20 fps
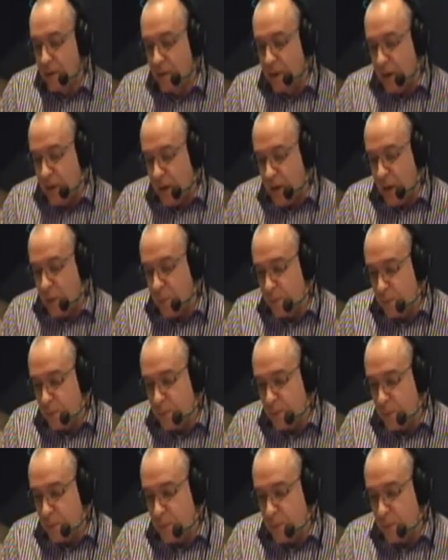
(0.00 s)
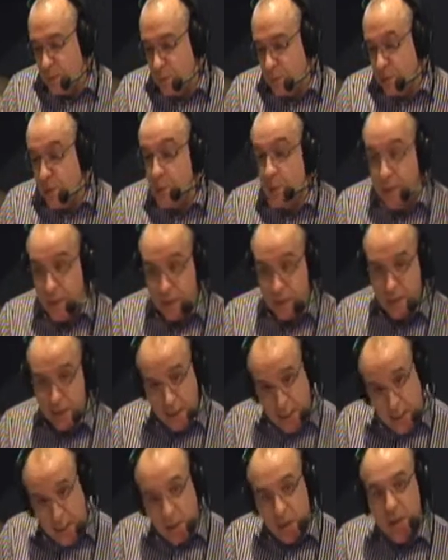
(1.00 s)
that helps to sweeten the
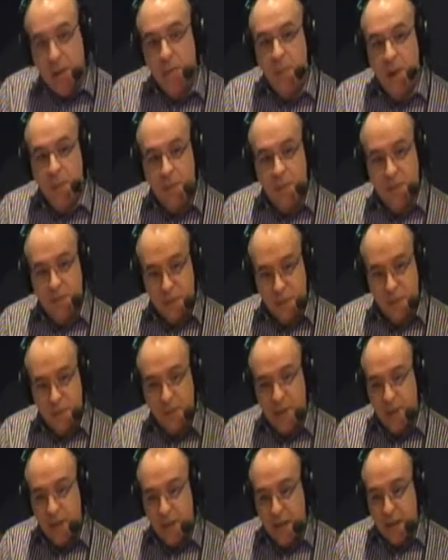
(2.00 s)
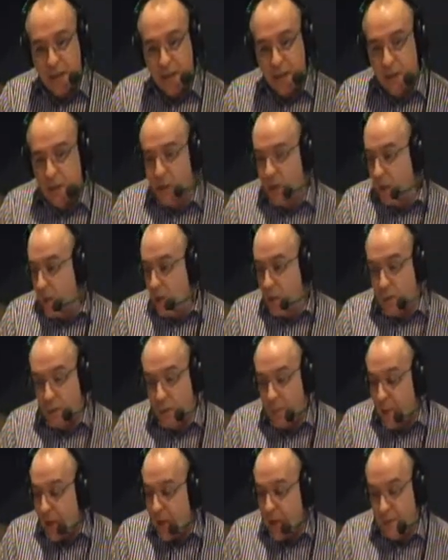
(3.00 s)
deal. It might be something that, you
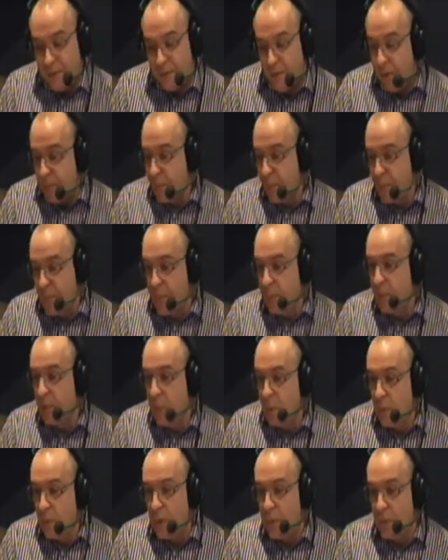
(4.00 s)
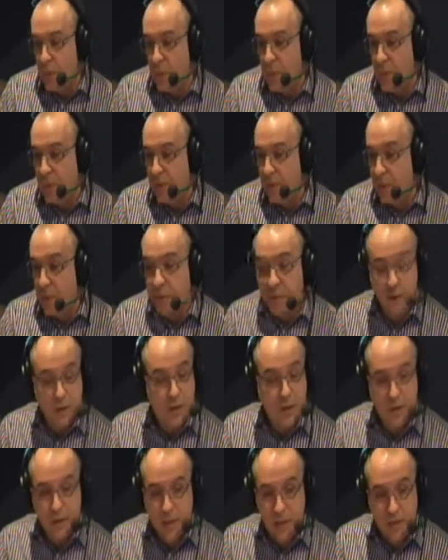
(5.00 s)
might have a number of people who come in with no
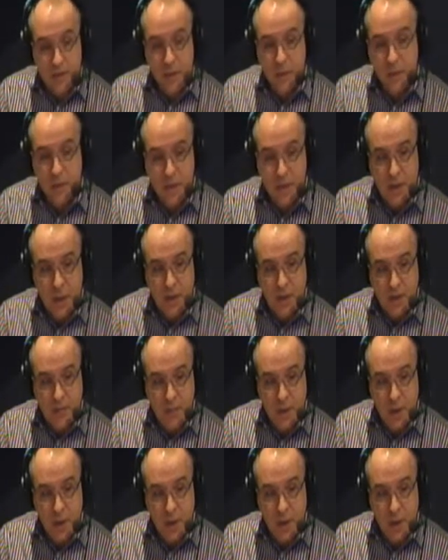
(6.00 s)
vehicles. They have no intention of